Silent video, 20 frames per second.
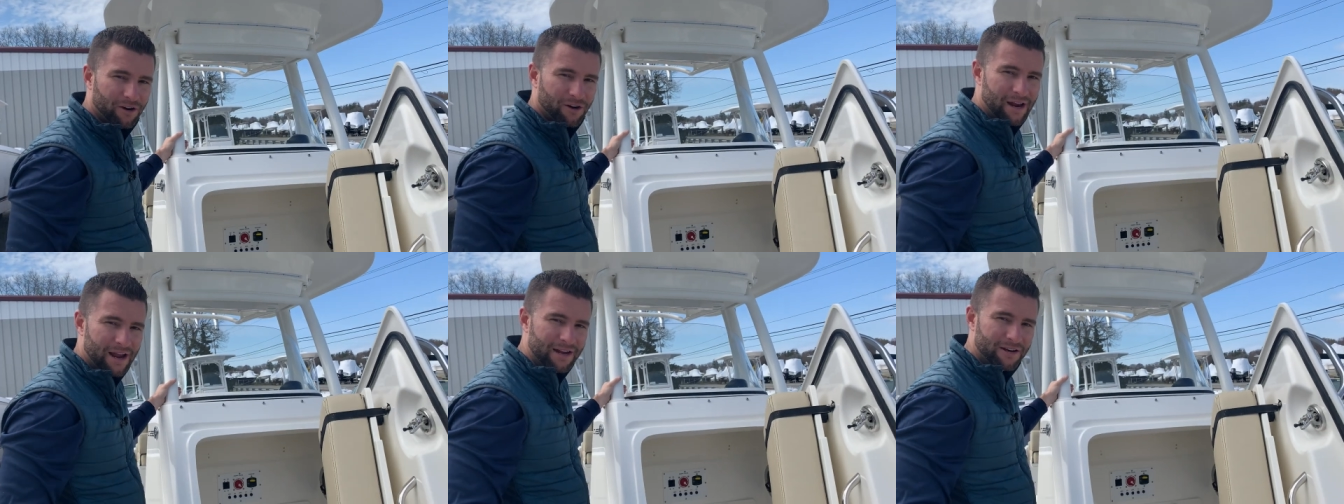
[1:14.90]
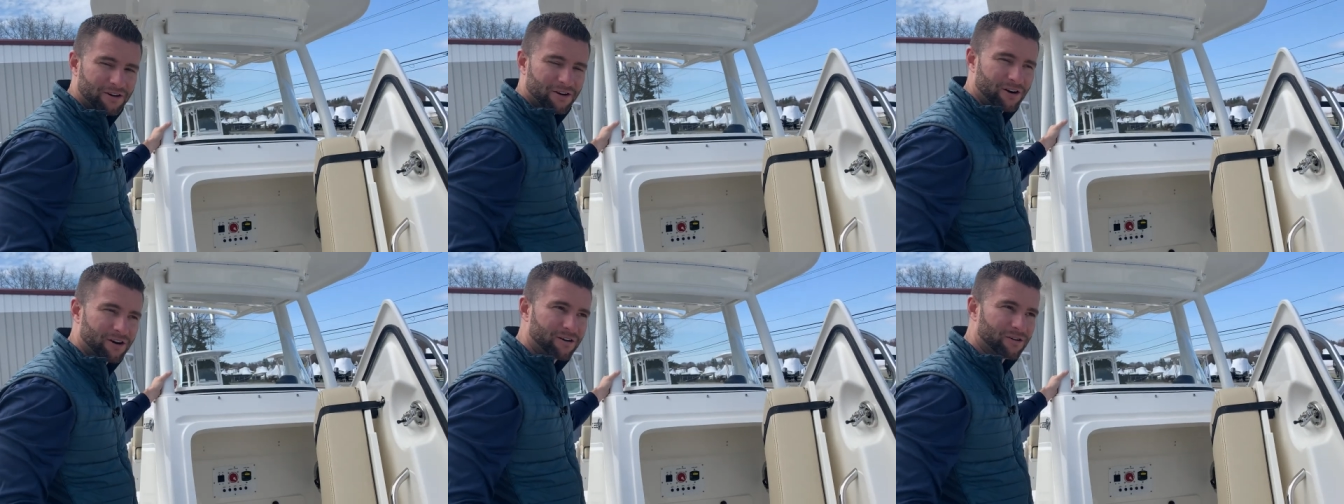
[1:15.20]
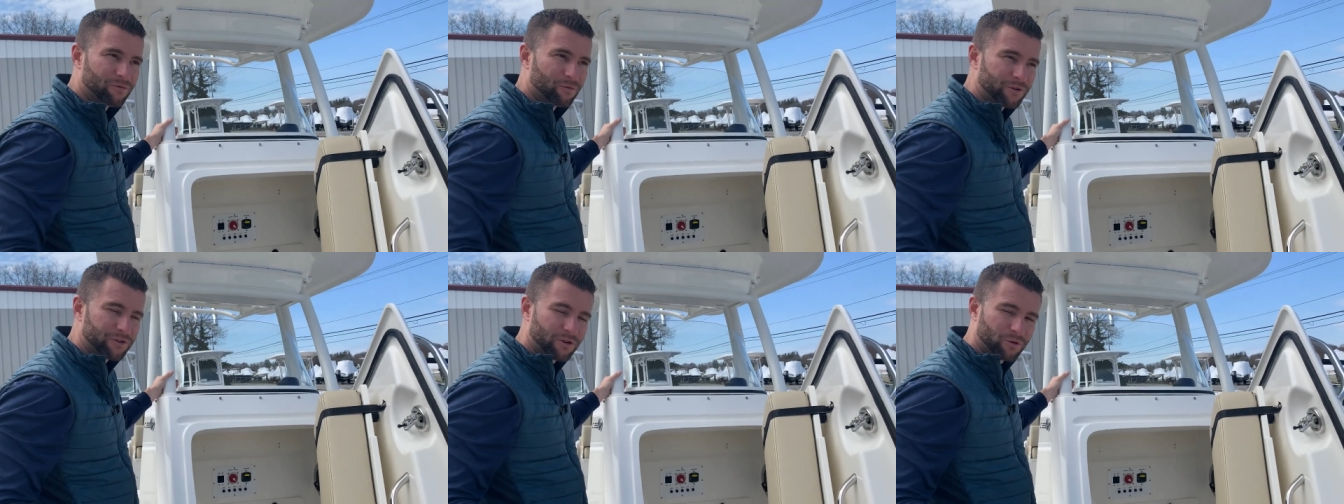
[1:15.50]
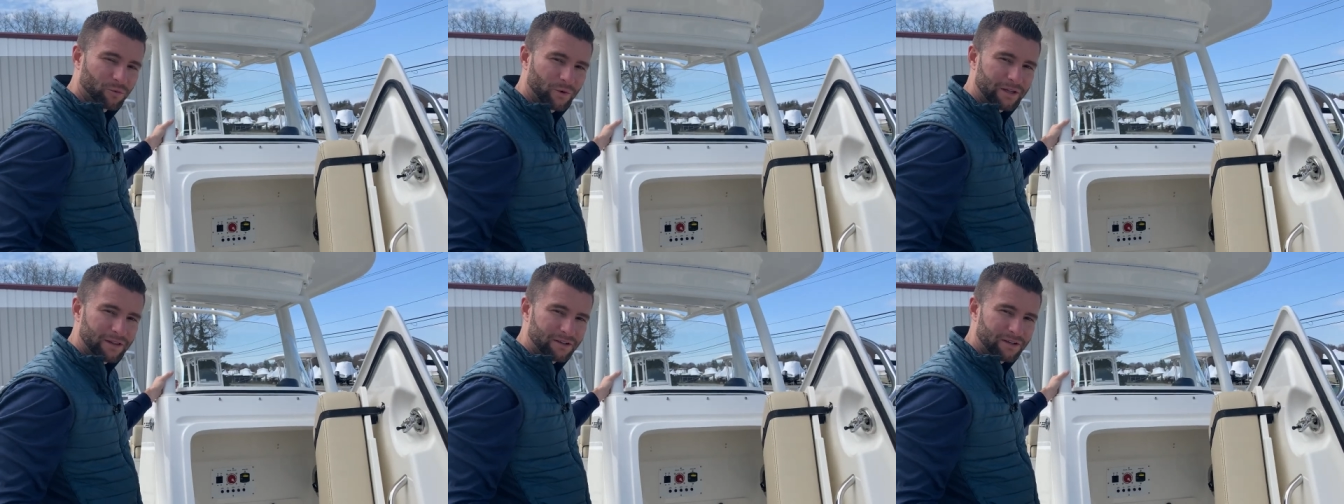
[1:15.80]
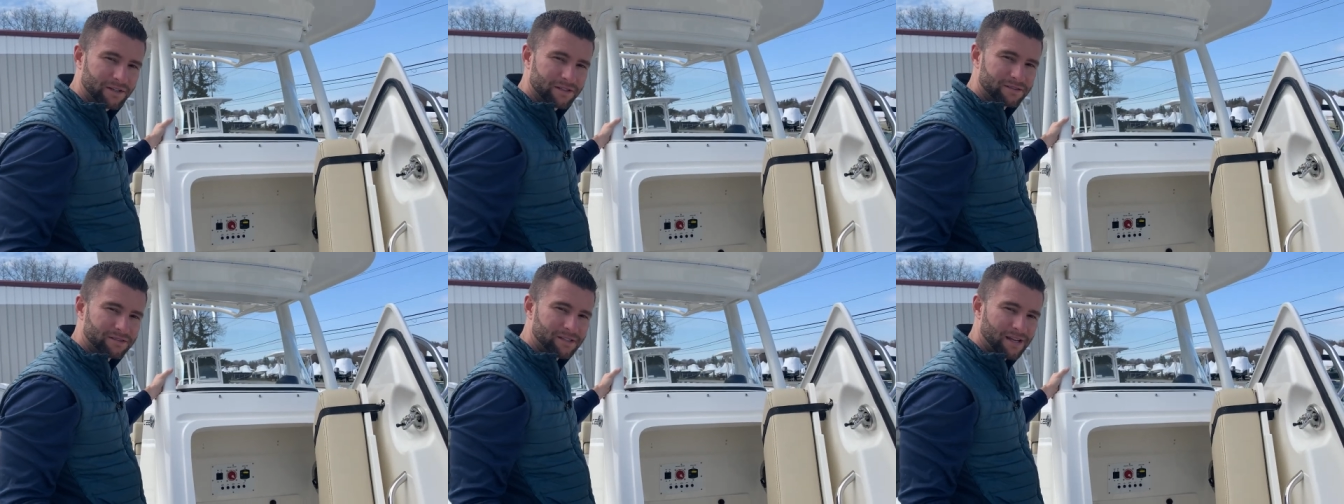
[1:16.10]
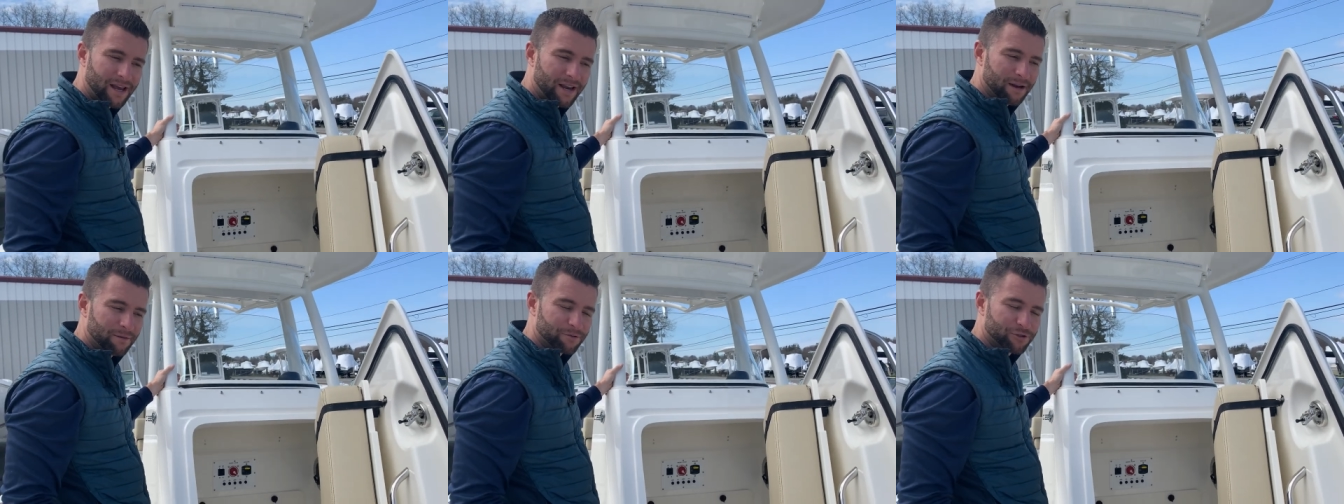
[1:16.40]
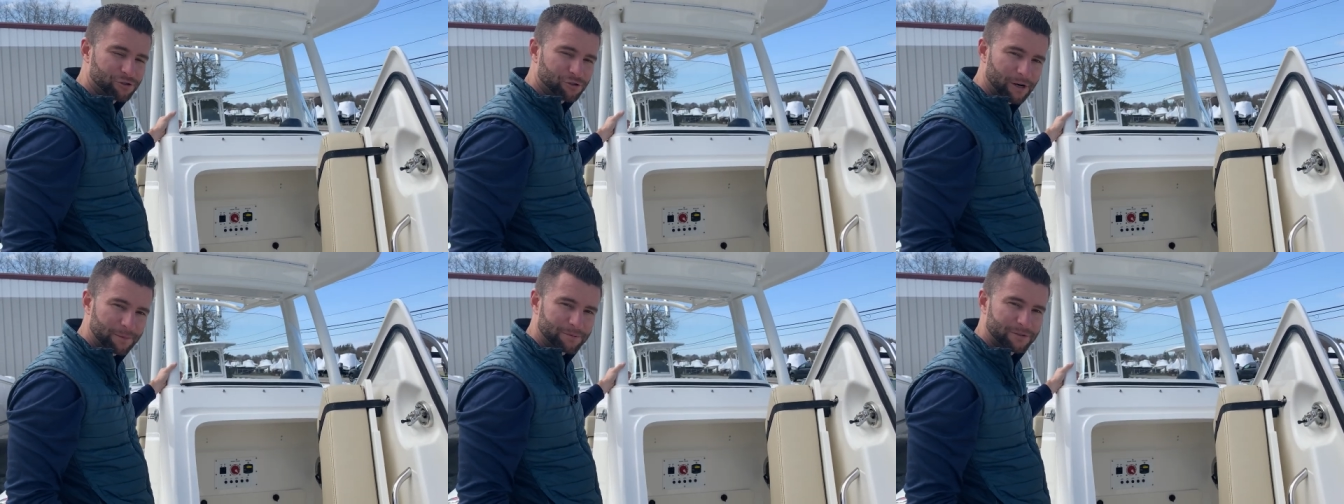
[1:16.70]
your anchor with your windlass and it
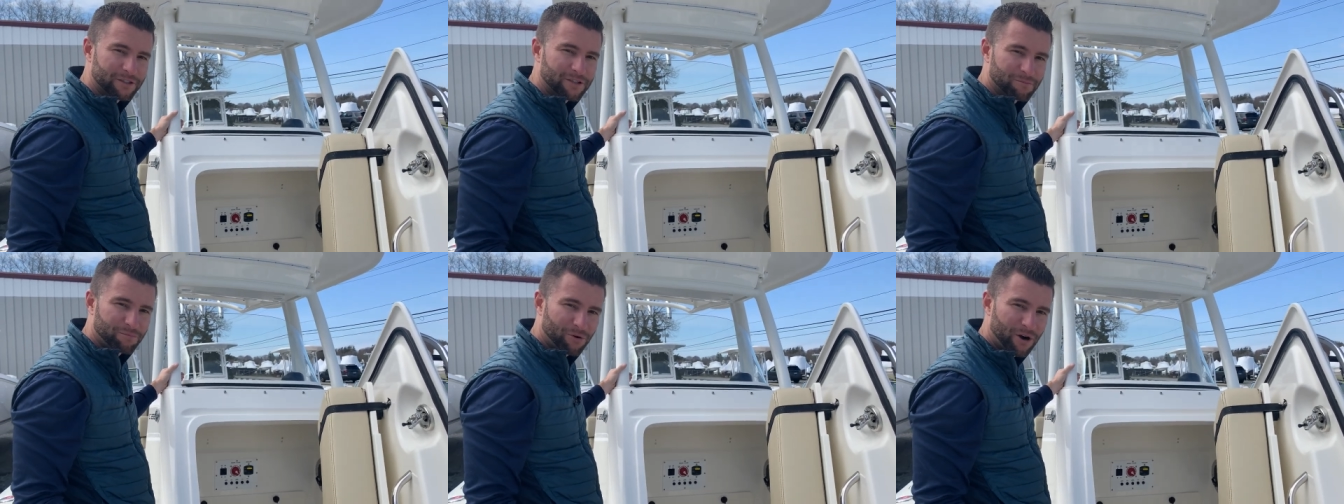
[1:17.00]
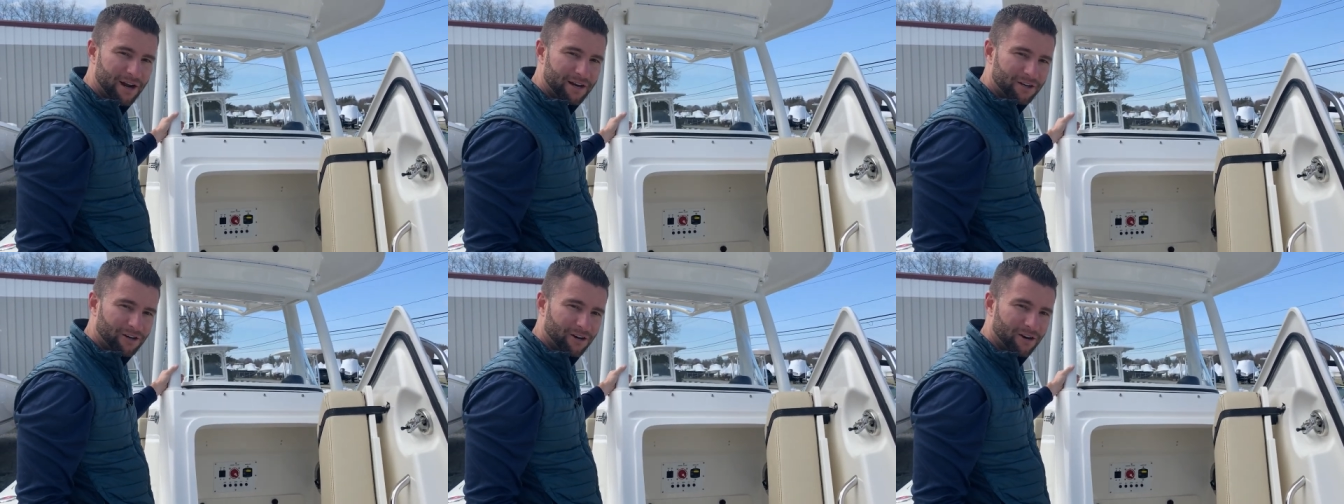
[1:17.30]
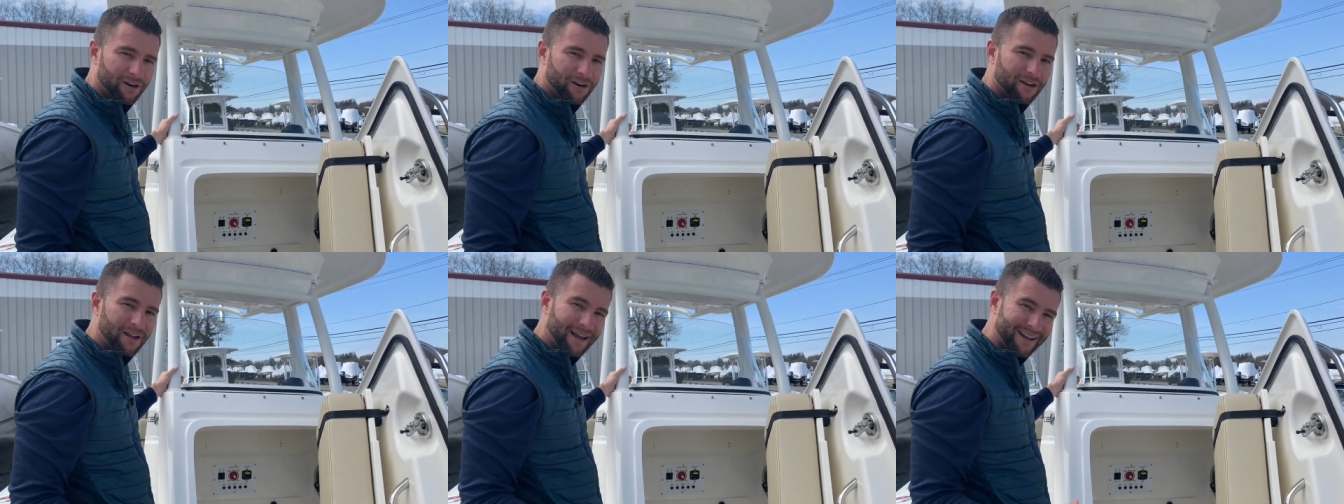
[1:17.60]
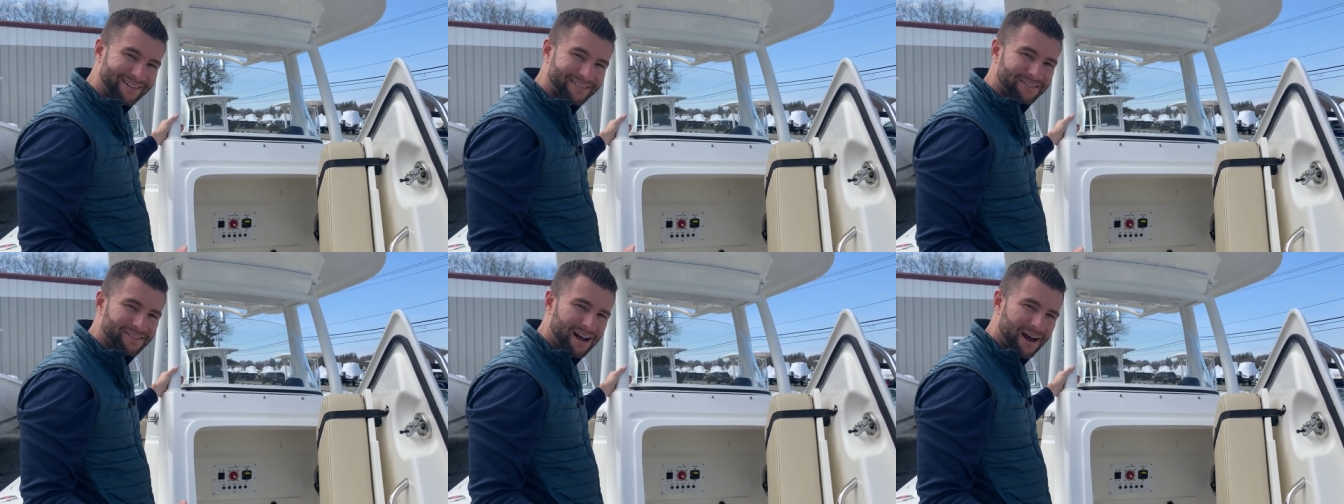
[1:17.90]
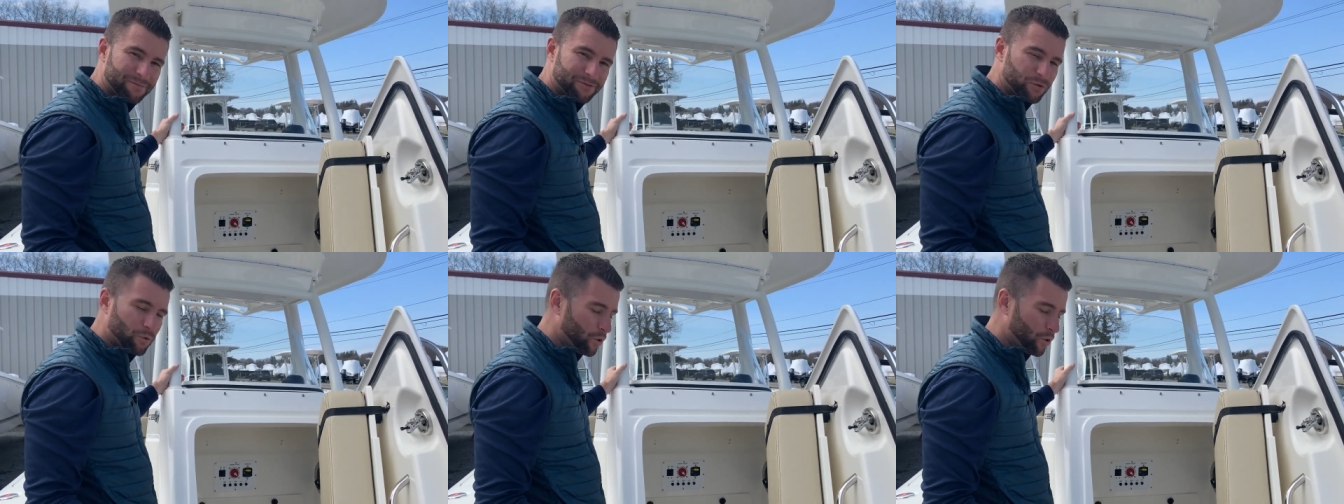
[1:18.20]
trips the breaker and stops